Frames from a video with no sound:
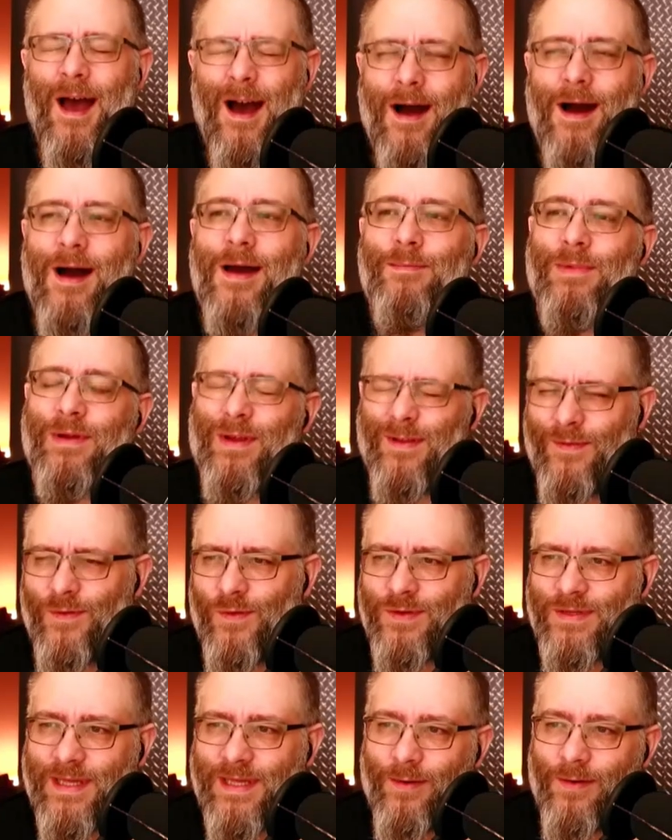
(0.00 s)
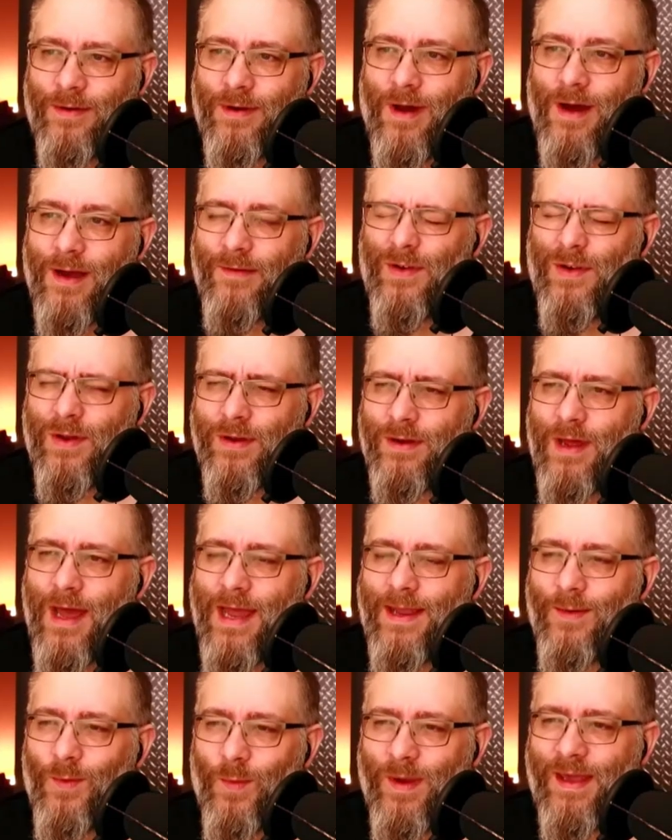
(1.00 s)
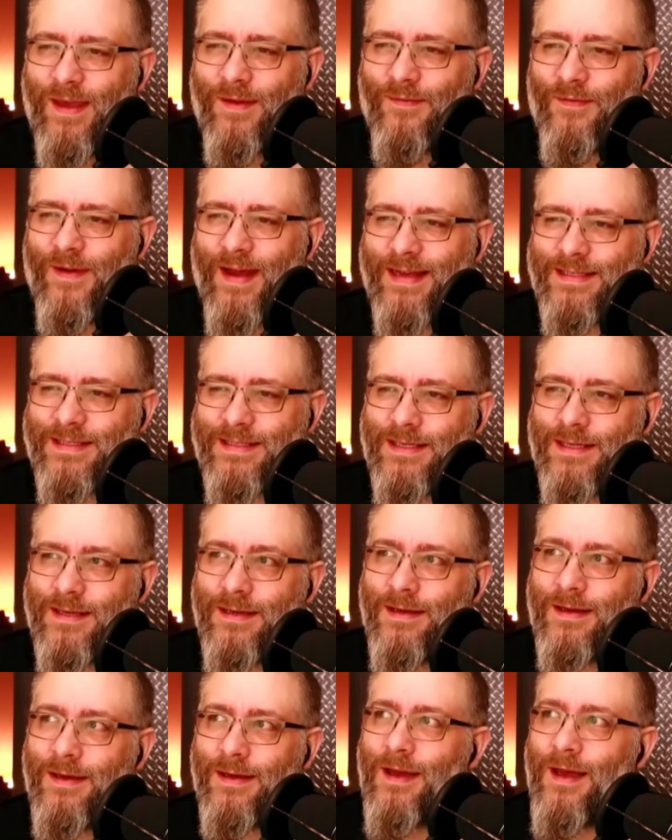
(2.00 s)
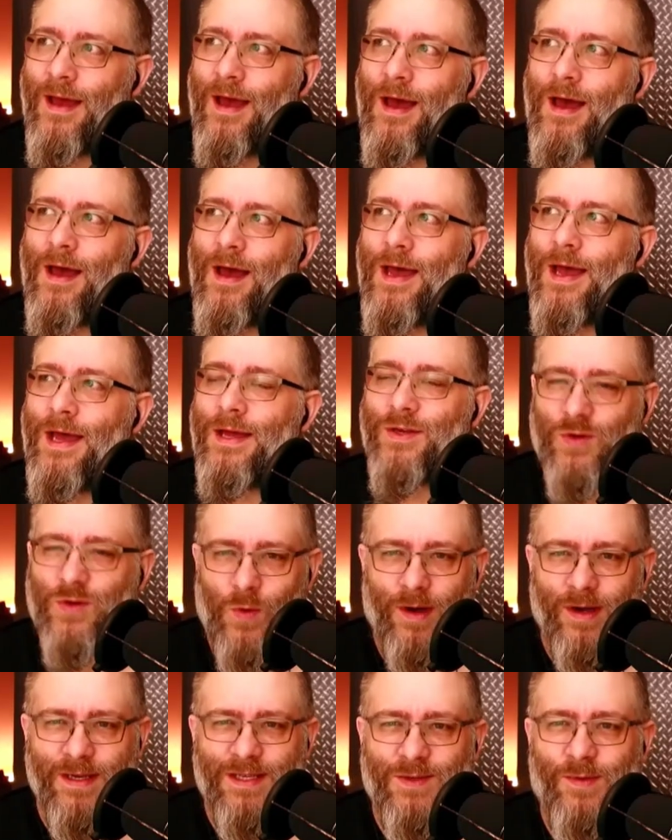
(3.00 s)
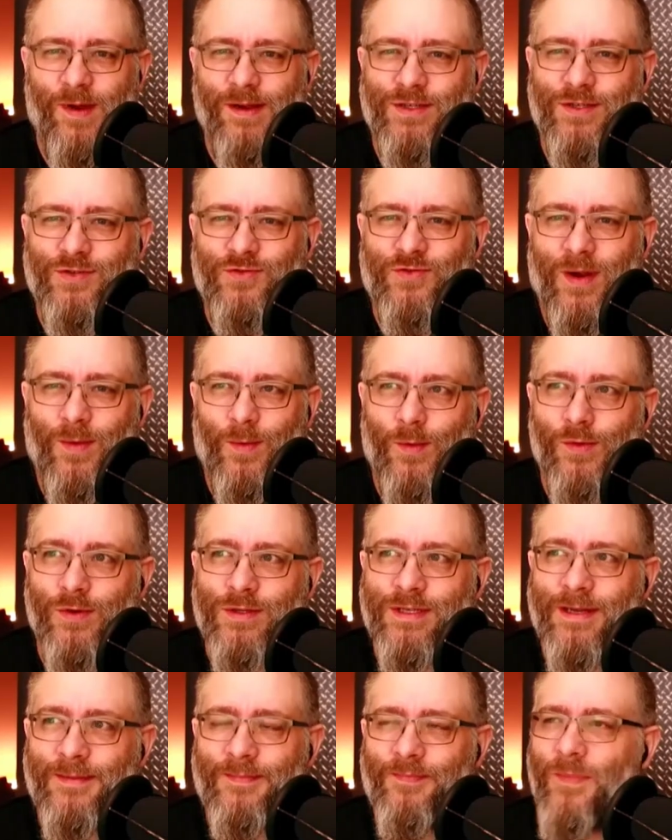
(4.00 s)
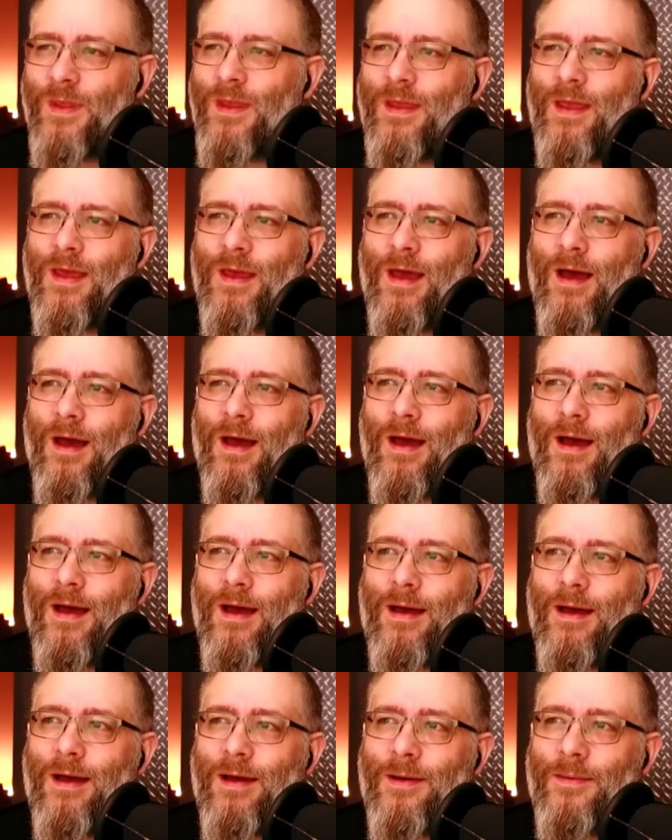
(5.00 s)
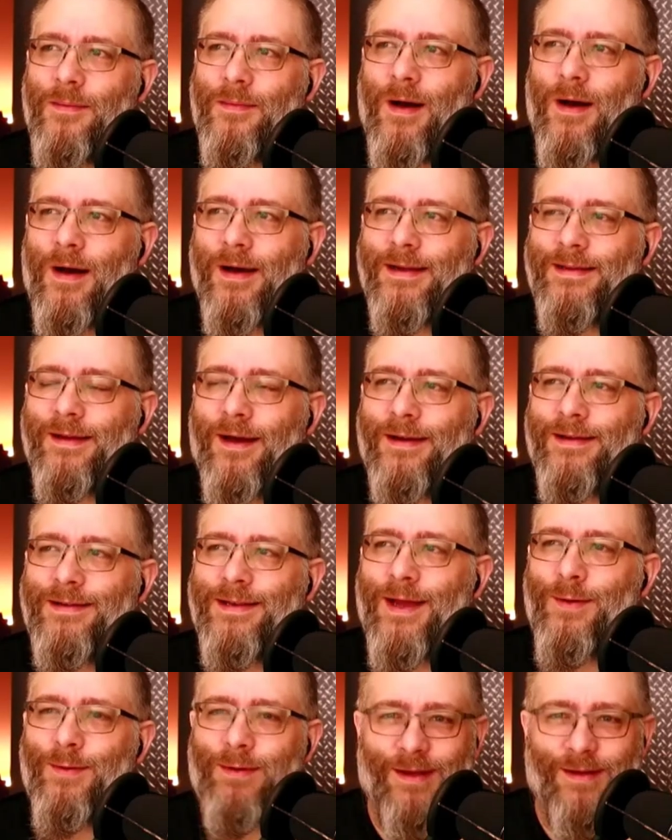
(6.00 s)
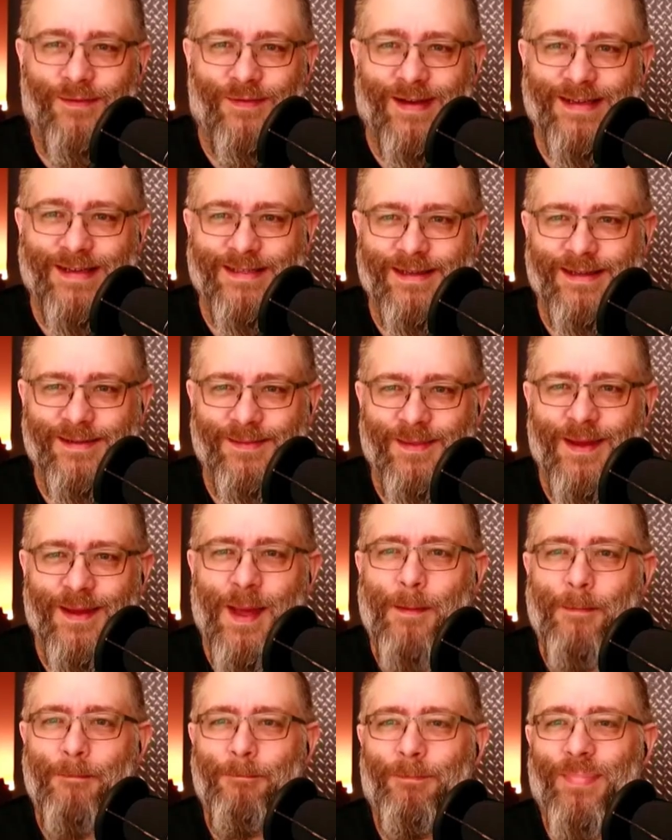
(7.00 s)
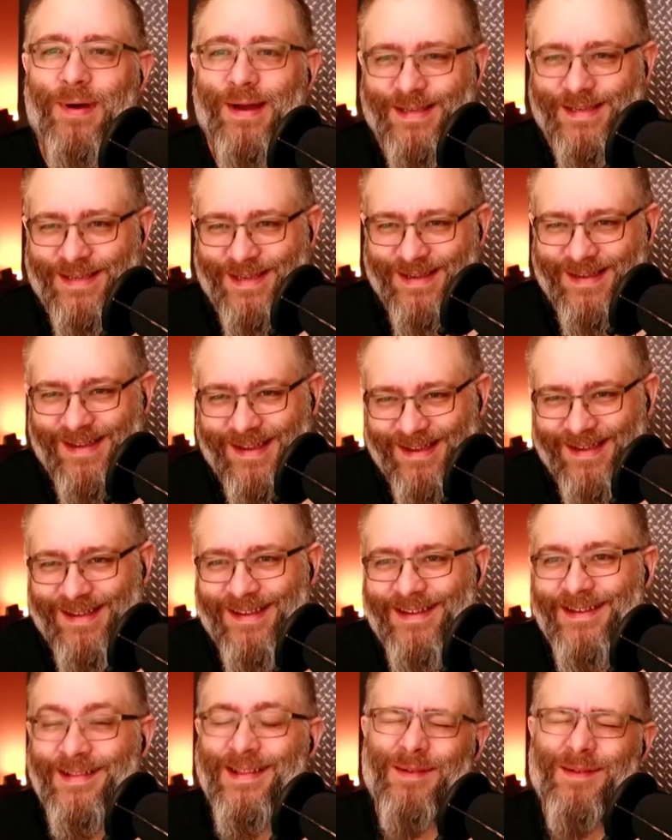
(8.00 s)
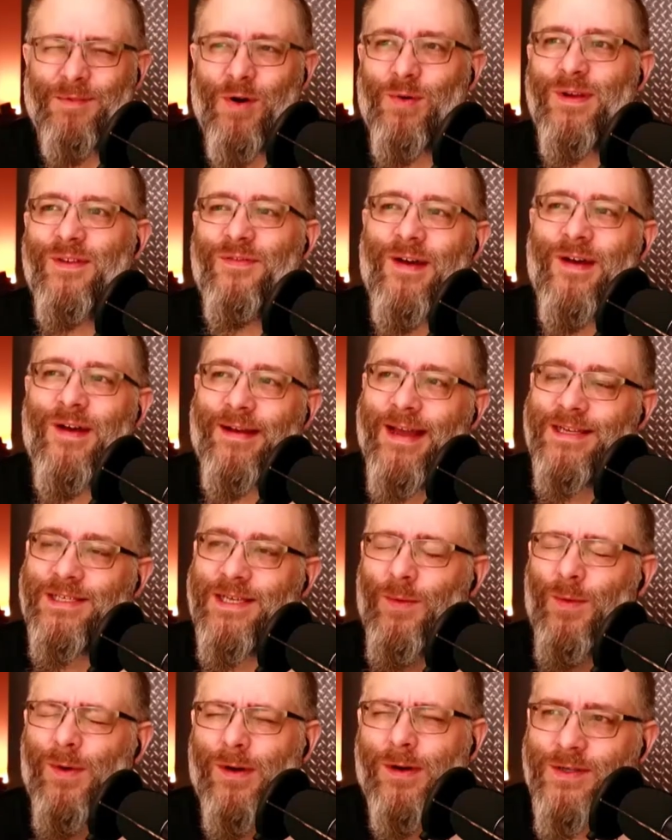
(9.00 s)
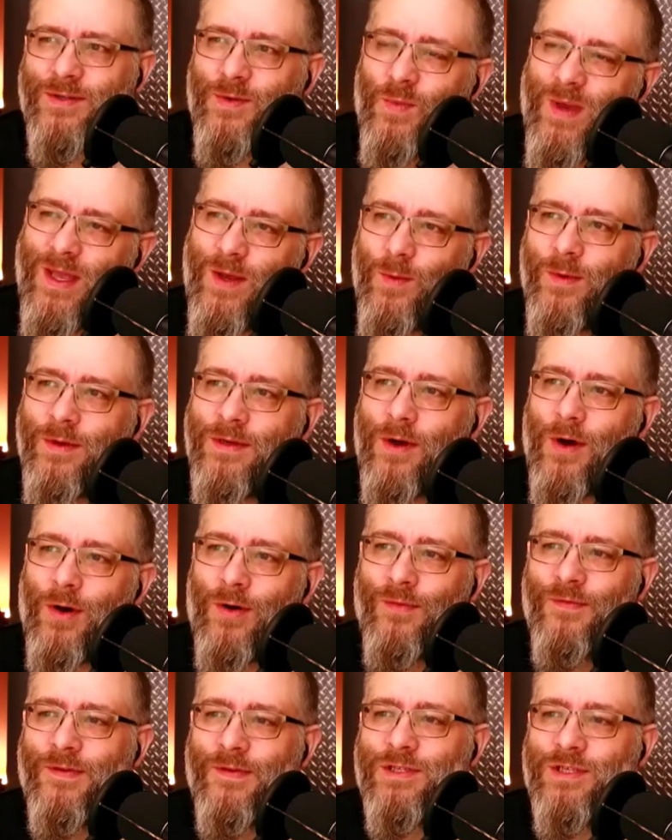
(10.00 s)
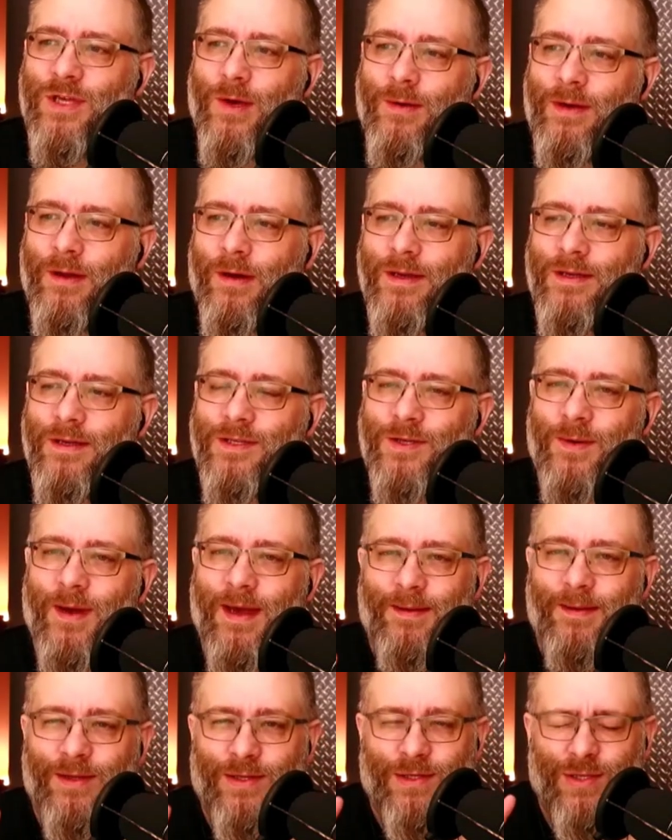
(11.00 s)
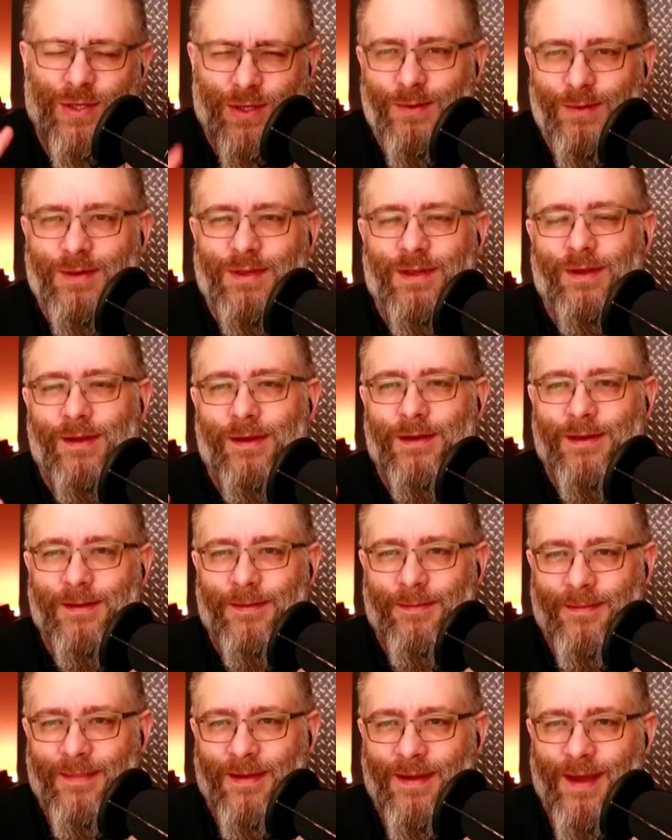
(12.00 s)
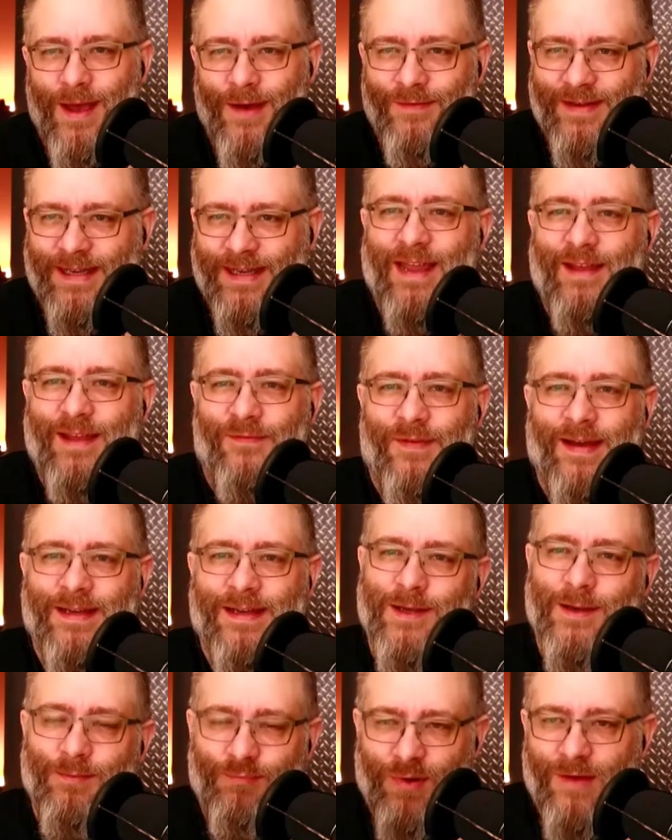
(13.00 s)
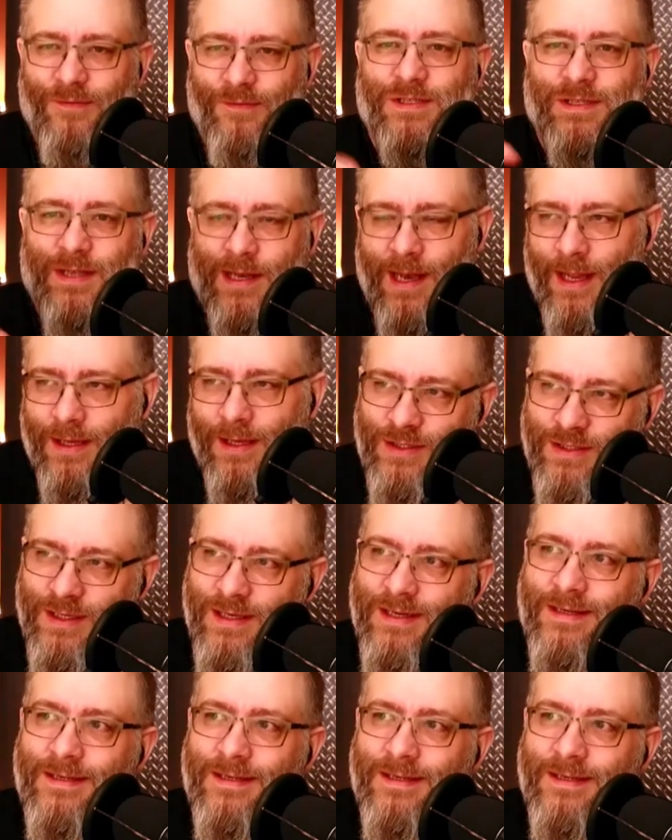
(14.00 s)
I'm looking forward to that one. I've done a week fast twice where I just drank water. I don't like fasting, but what we found actually was we would often, Joe and I, do a 2/3 of a day fast, so breakfast and lunch,